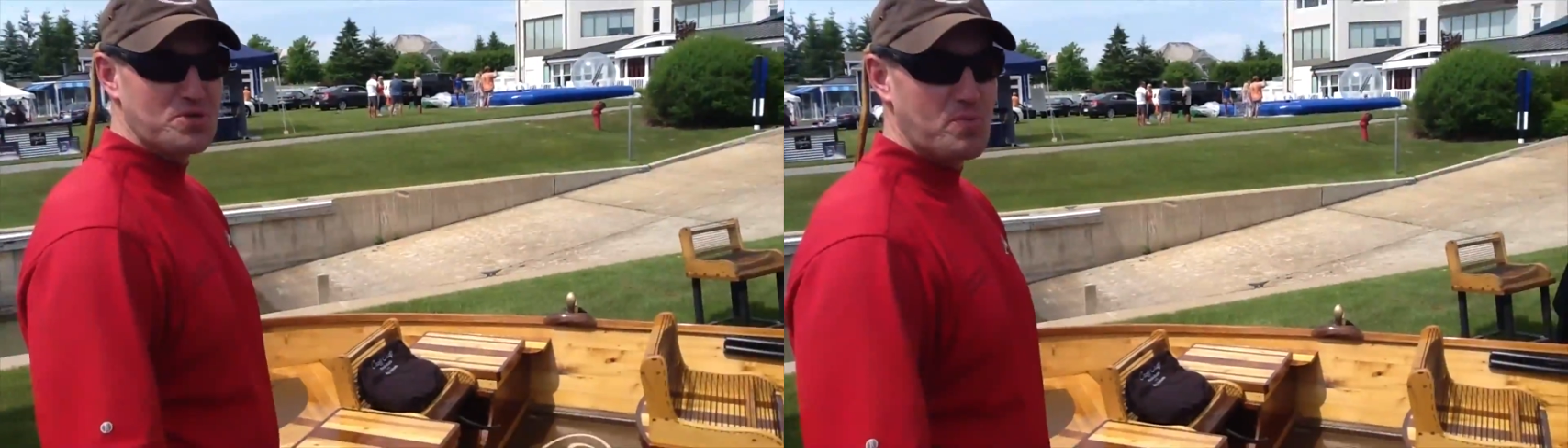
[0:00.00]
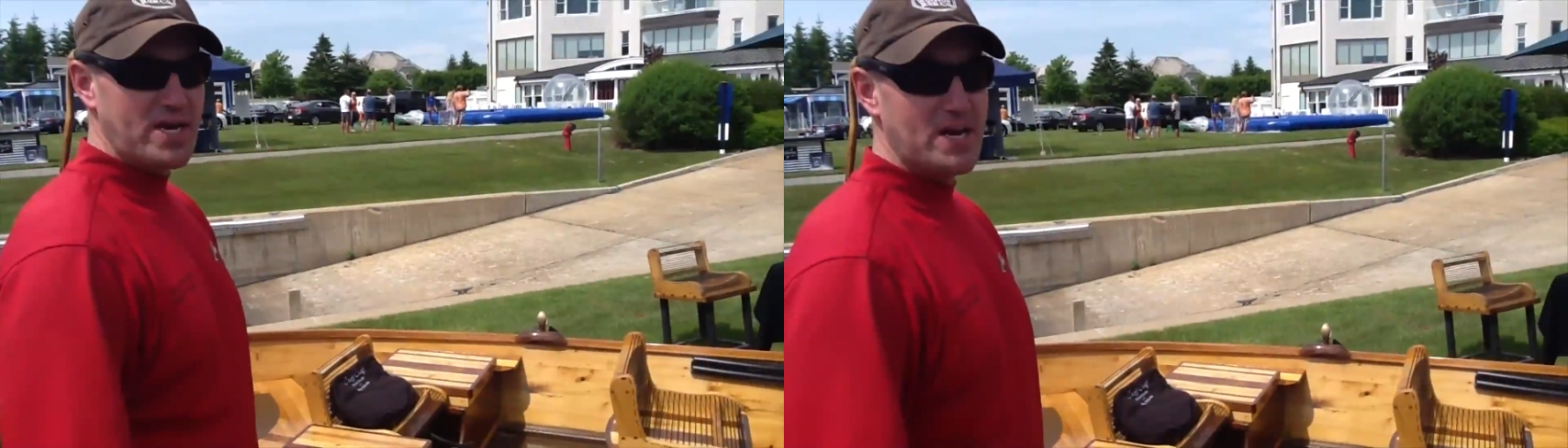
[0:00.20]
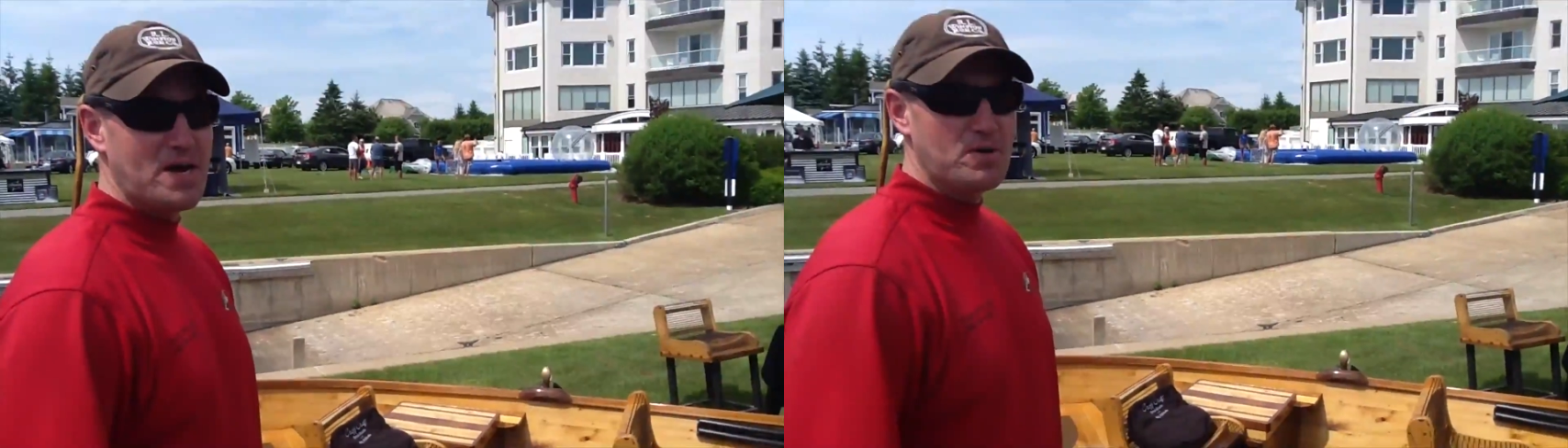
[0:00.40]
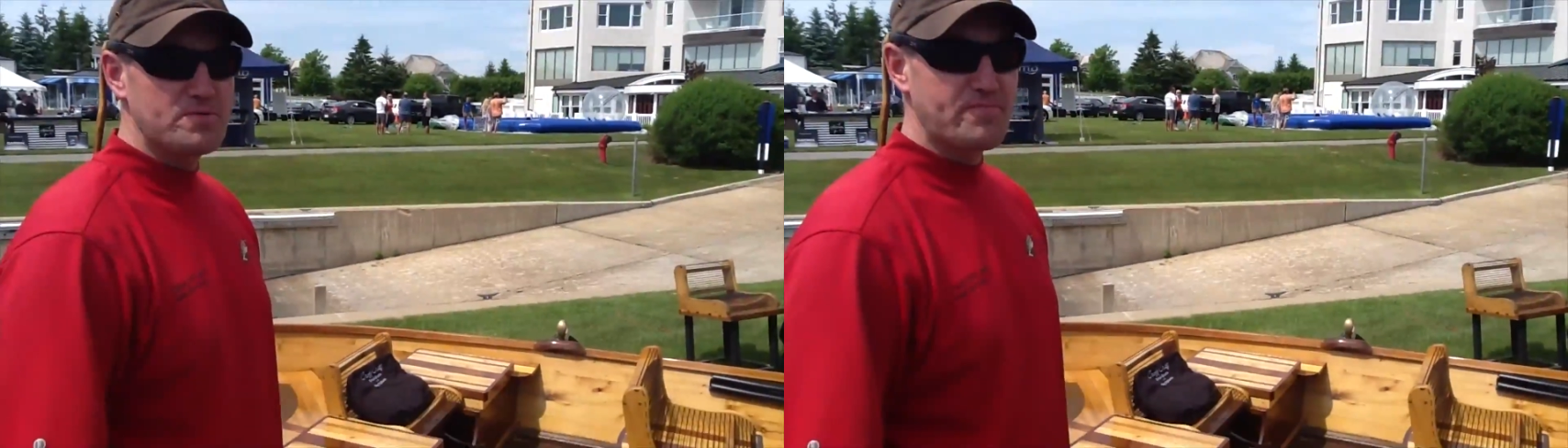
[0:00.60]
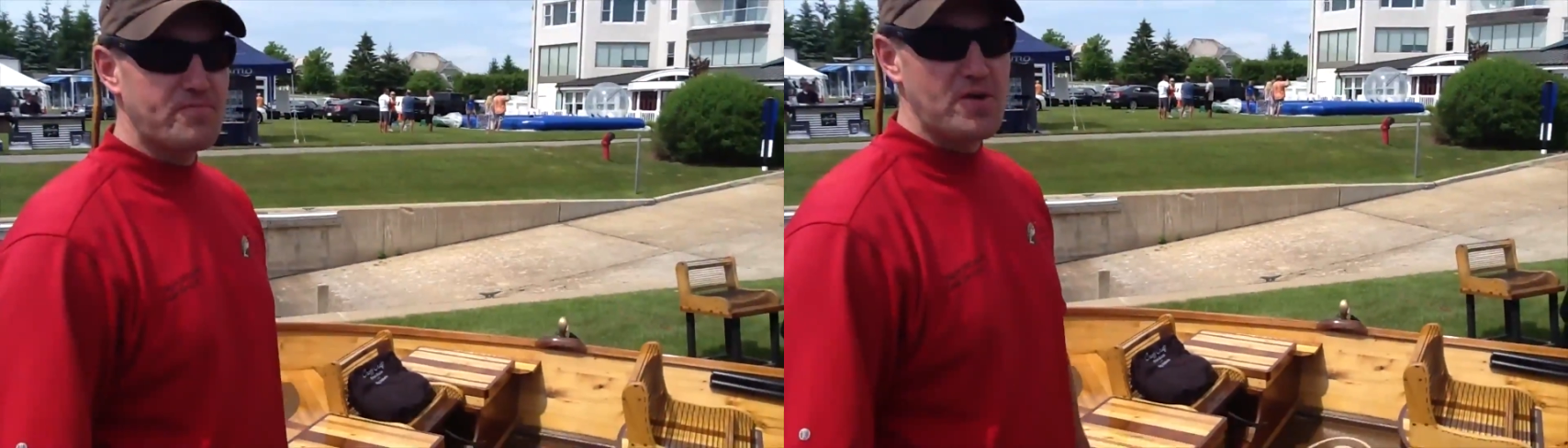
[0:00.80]
We get out,
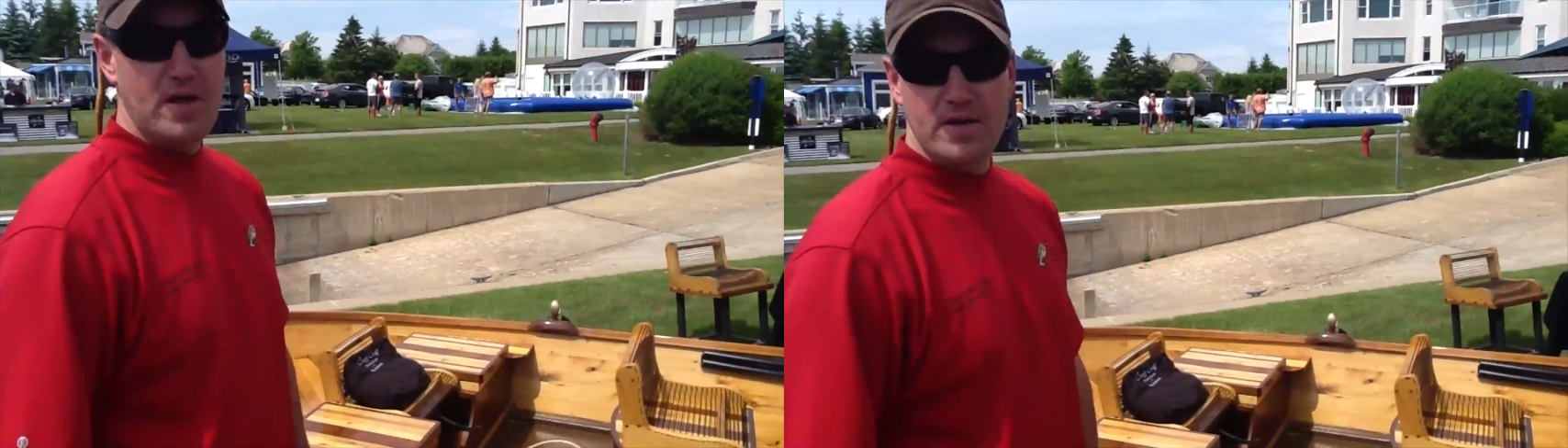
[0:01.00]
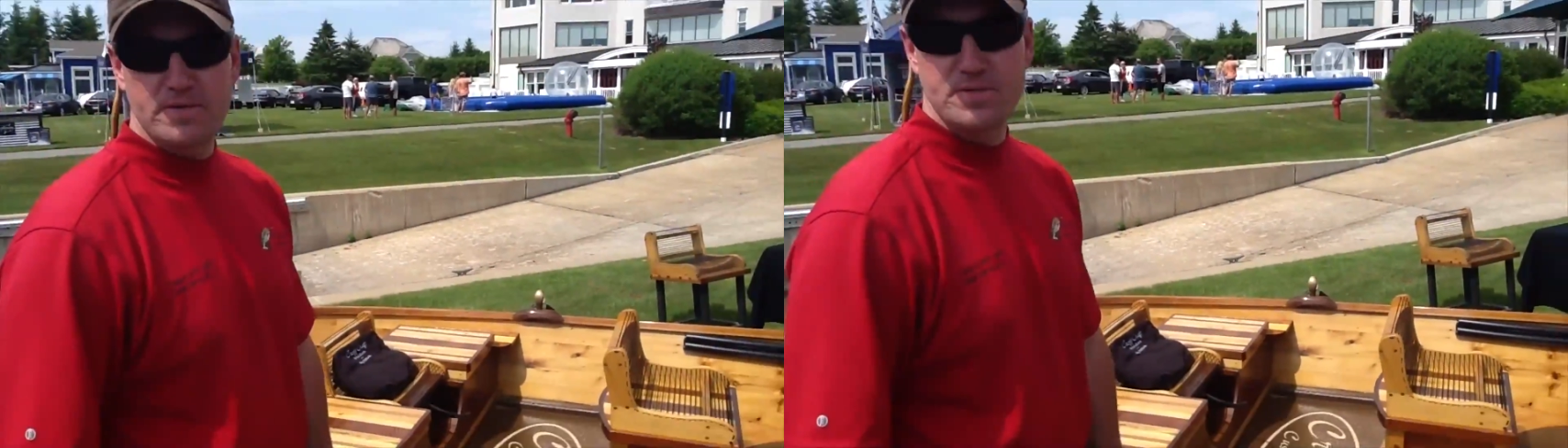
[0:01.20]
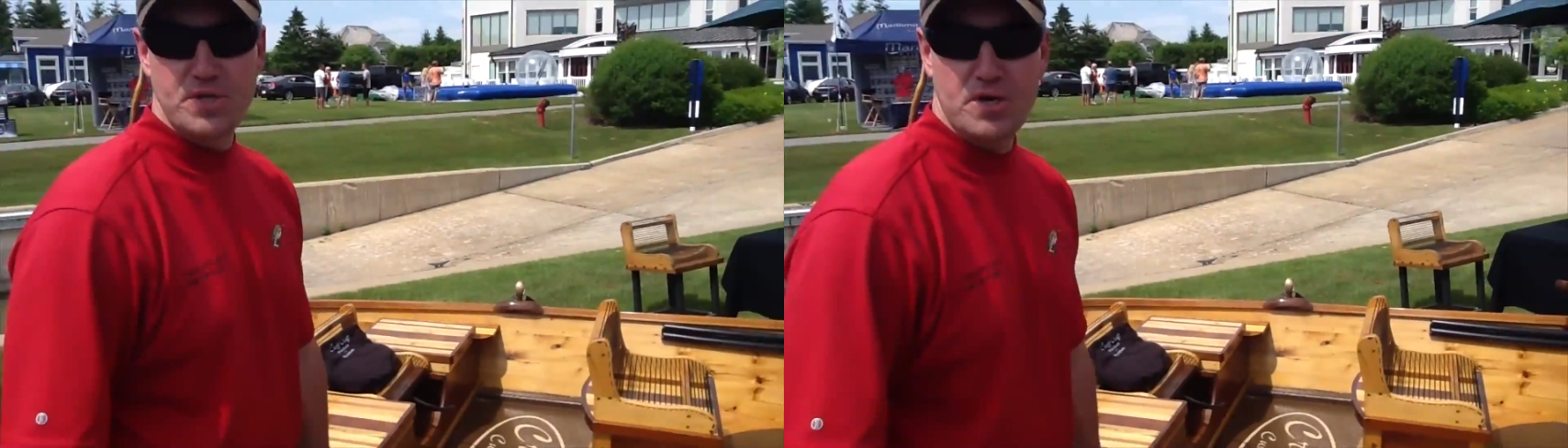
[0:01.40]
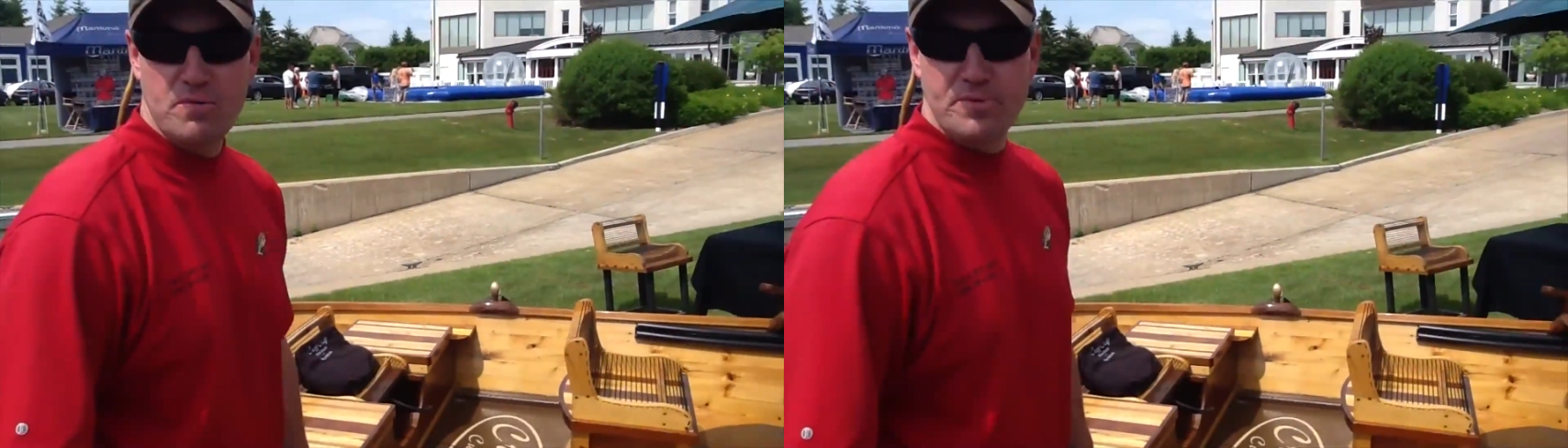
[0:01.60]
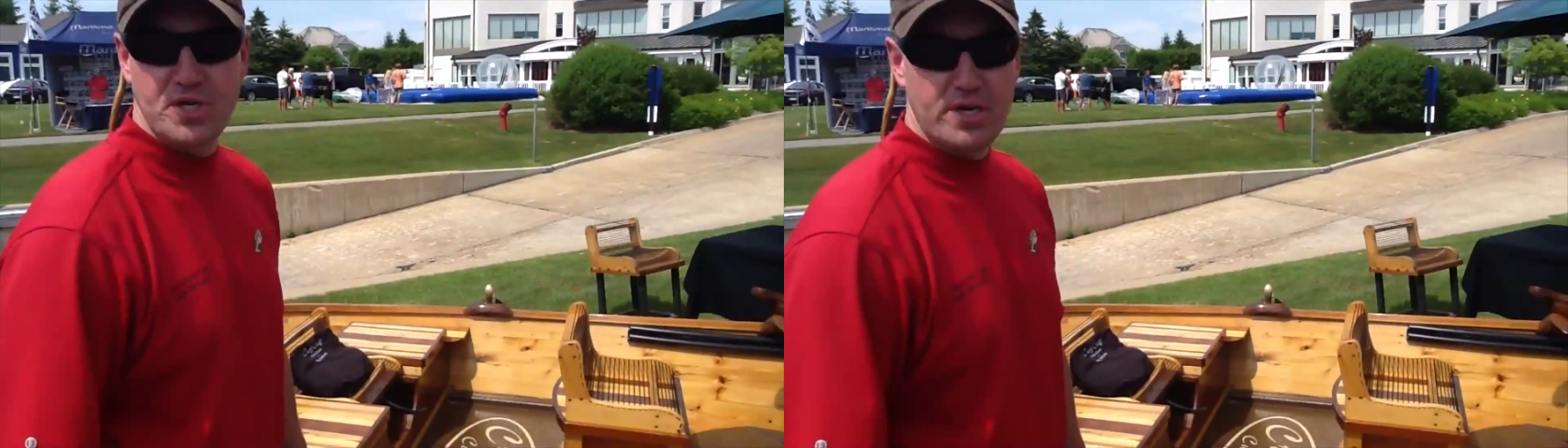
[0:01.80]
in
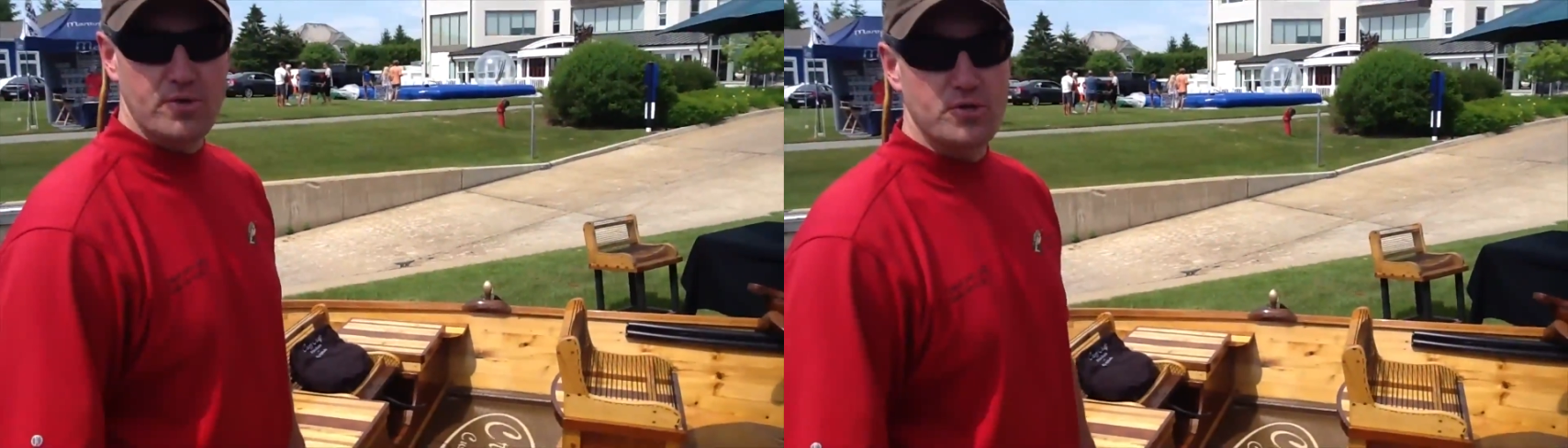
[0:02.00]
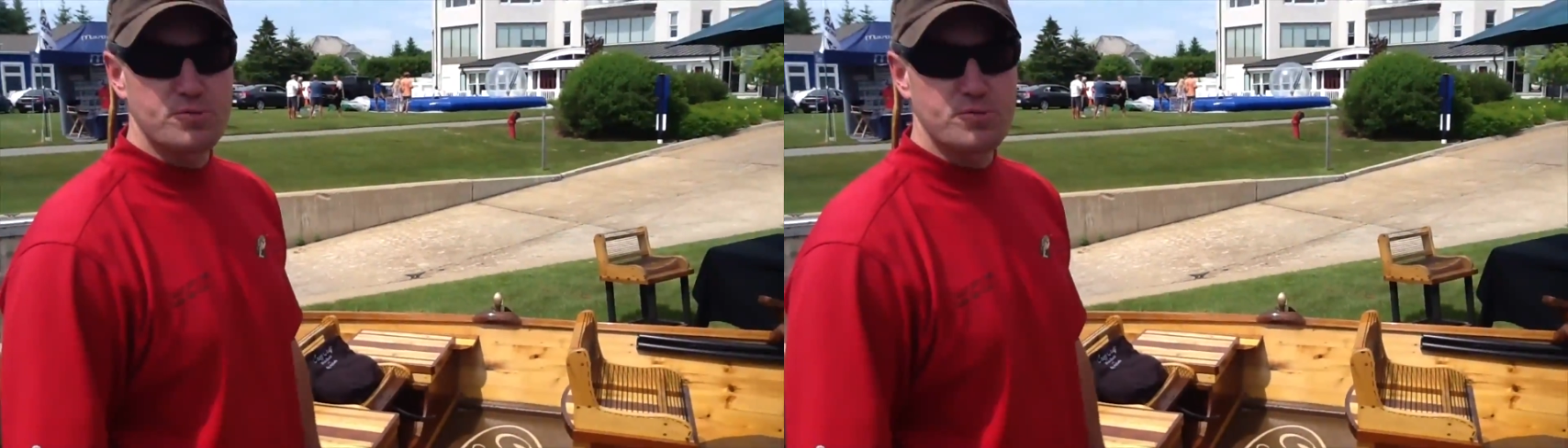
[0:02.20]
particular